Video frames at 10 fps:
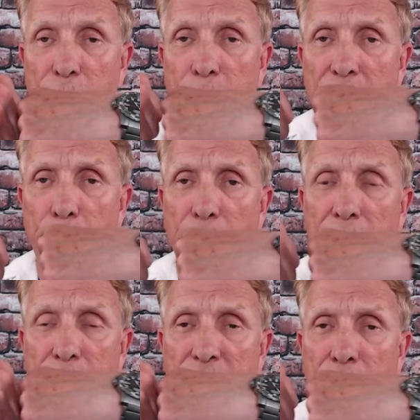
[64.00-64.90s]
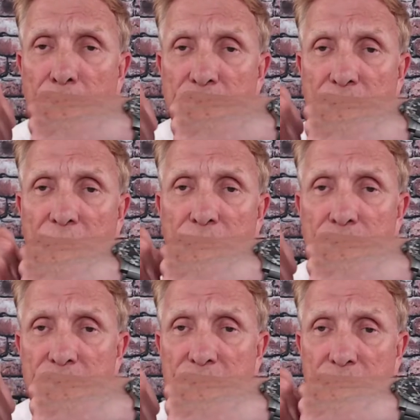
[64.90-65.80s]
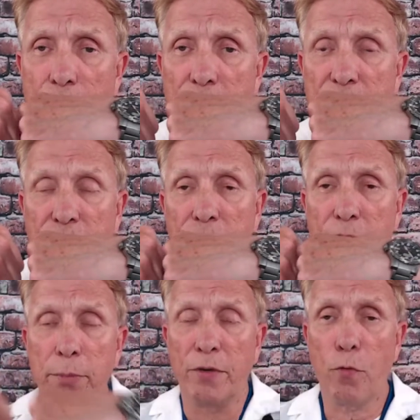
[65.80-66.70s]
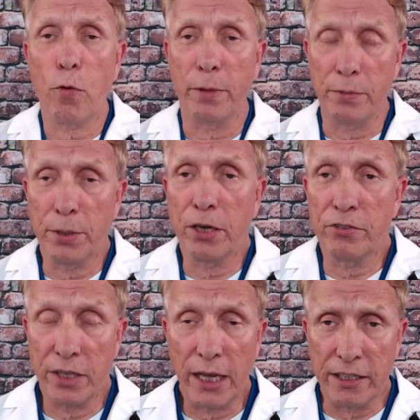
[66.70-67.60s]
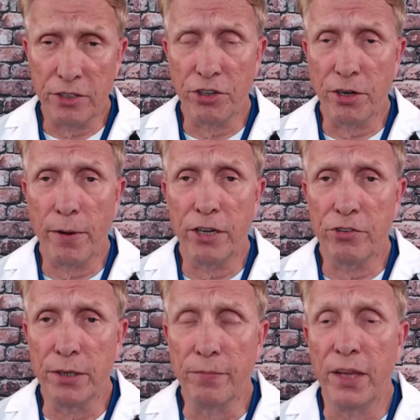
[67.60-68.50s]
we can break up some of those adhesions and scar tissue that have been forming because of that degeneration,